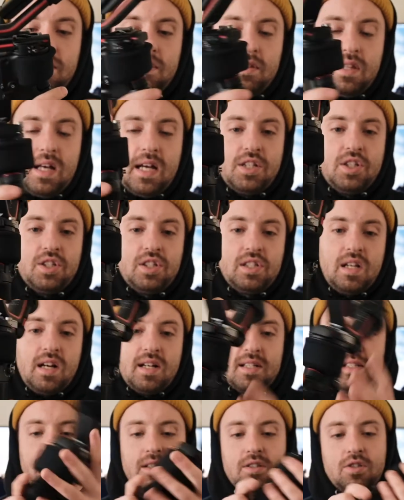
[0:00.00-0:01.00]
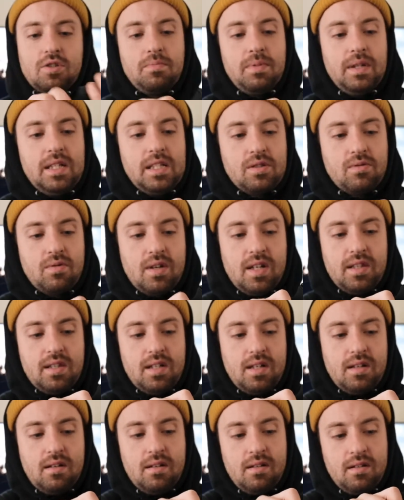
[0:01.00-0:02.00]
That just locks it into place right
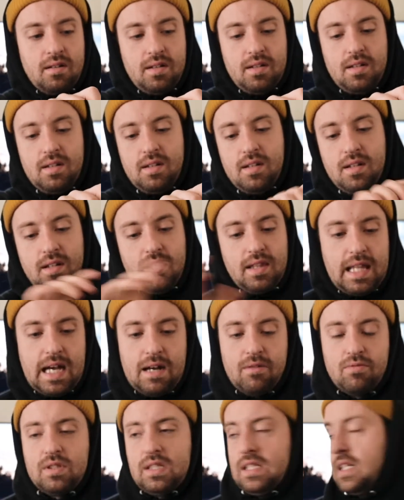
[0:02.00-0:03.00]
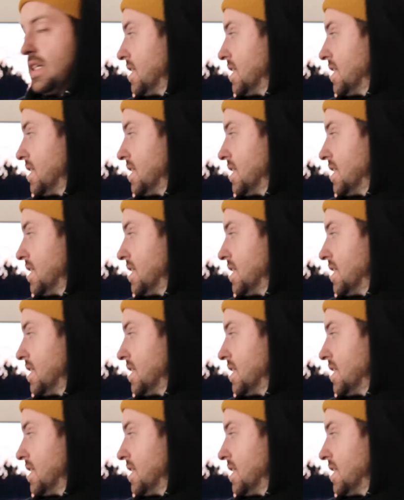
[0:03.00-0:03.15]
there. That was the